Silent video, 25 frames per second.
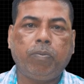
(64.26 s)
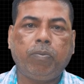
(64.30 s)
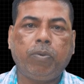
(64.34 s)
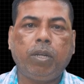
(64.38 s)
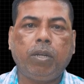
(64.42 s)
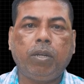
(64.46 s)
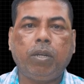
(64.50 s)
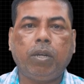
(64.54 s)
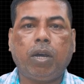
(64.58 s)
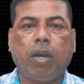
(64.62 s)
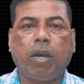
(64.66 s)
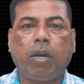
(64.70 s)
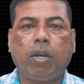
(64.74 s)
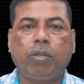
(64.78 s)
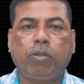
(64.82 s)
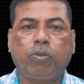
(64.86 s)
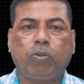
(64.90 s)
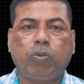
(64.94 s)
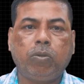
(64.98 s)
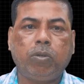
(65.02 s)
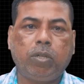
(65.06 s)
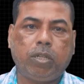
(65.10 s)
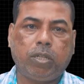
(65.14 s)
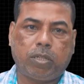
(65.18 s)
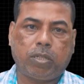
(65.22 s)
will
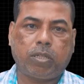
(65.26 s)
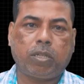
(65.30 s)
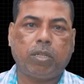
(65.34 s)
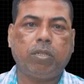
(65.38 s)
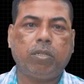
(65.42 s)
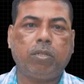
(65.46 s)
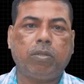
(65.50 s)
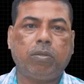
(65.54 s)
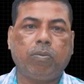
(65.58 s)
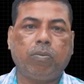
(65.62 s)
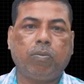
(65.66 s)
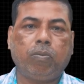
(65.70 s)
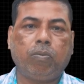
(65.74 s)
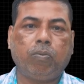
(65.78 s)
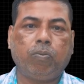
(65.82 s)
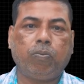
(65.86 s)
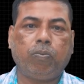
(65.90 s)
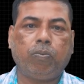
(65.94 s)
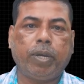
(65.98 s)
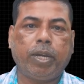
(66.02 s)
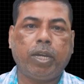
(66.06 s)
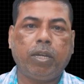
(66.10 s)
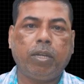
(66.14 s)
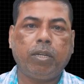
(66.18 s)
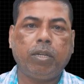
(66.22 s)
also discuss
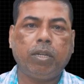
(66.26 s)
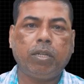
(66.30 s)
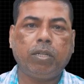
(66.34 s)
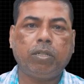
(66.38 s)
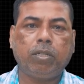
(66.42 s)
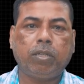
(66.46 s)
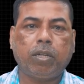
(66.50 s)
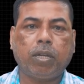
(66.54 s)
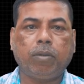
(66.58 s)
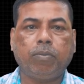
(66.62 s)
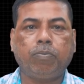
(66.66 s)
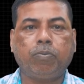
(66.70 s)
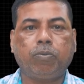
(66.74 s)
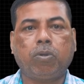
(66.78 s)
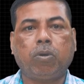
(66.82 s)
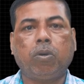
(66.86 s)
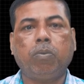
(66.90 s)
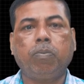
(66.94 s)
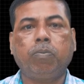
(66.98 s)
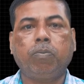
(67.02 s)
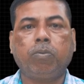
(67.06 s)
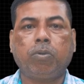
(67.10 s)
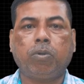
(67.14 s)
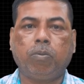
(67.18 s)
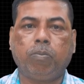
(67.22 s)
various types
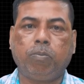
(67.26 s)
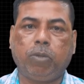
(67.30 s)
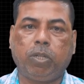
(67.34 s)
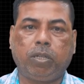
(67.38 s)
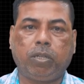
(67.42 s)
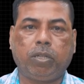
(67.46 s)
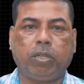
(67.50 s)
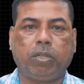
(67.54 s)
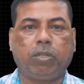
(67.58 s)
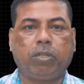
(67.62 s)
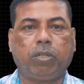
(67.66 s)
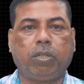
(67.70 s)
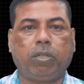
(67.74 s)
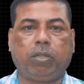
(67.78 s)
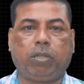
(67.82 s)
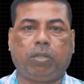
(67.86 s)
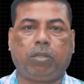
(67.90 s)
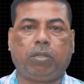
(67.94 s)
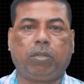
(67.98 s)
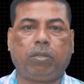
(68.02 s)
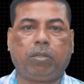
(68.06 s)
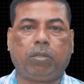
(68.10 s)
of communication